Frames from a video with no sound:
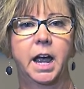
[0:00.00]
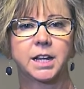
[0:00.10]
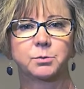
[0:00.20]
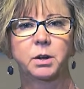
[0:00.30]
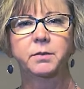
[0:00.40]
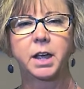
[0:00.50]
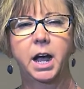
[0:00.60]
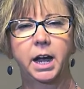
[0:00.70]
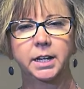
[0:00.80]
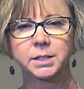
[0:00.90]
As one of the
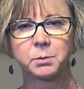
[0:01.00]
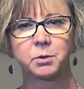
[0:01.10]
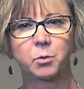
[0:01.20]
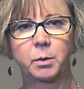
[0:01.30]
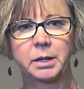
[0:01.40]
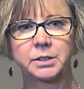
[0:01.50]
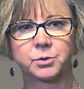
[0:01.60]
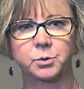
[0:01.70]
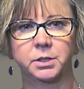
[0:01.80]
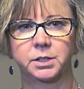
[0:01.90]
highest performing
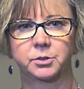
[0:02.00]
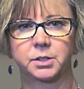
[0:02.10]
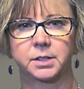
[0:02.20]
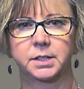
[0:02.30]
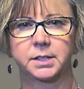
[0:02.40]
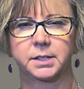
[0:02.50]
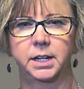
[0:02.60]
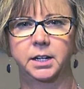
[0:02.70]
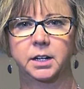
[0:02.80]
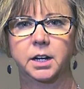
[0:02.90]
school districts in the
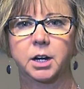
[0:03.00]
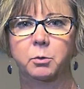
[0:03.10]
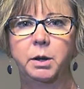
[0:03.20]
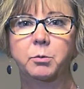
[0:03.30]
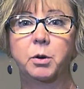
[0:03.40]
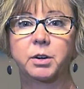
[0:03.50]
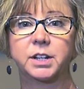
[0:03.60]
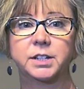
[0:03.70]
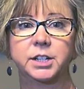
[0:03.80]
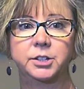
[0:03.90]
state, we will
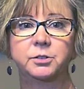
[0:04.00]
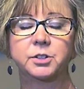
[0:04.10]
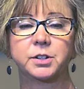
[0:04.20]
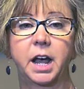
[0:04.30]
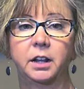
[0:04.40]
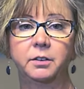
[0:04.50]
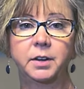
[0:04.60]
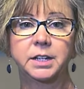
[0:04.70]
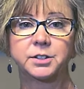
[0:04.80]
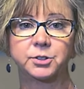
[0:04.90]
continue to
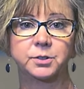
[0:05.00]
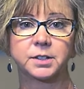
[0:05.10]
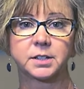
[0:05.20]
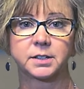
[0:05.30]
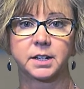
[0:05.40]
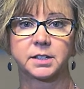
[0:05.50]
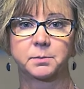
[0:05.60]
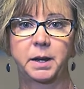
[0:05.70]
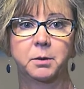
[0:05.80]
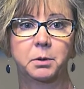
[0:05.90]
elevate student
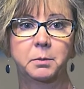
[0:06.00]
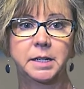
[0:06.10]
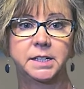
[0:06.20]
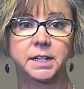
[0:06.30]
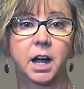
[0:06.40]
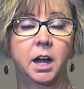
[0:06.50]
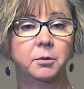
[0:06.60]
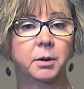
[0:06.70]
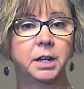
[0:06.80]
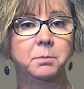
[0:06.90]
success by implementing
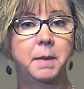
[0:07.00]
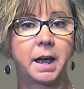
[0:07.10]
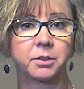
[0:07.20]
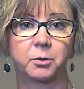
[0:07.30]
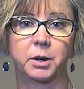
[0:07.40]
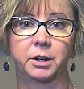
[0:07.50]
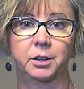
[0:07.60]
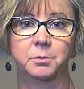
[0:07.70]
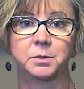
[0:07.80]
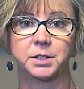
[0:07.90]
iReady math
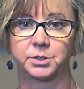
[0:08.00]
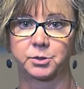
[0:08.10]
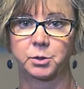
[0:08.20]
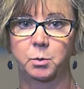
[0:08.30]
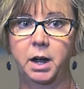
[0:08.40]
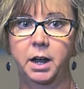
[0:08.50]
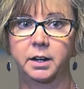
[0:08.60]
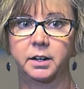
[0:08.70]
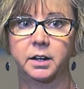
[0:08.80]
curriculum district wide.